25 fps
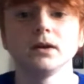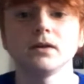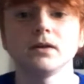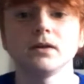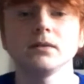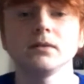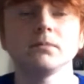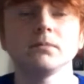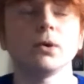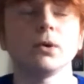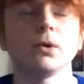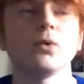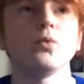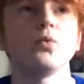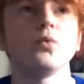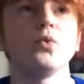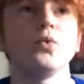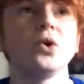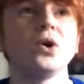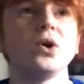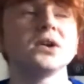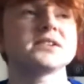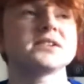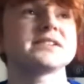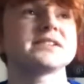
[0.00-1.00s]
But
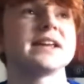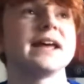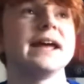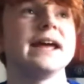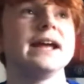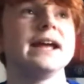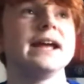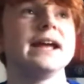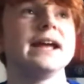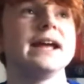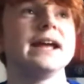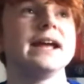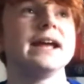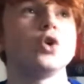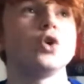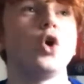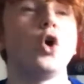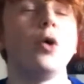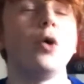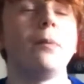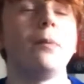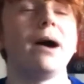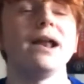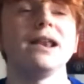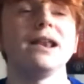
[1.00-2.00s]
what a goal
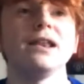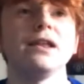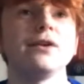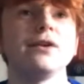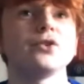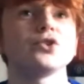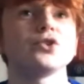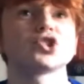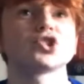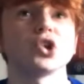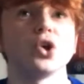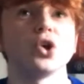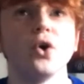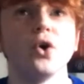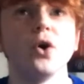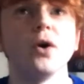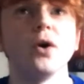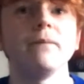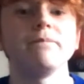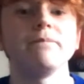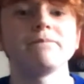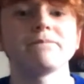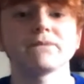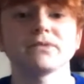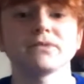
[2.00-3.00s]
by Luke Shaw
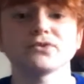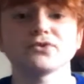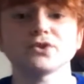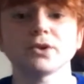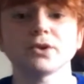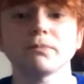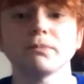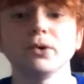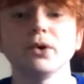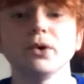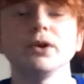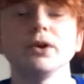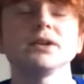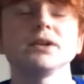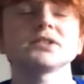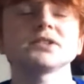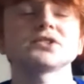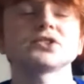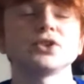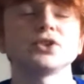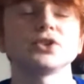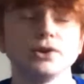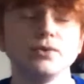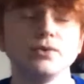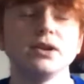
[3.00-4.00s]
to put us
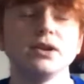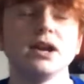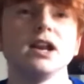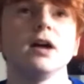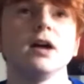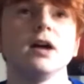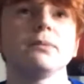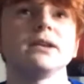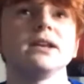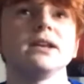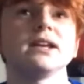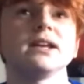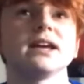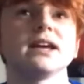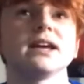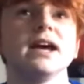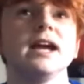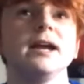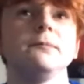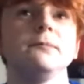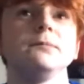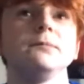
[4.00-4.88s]
2-0 up in the game.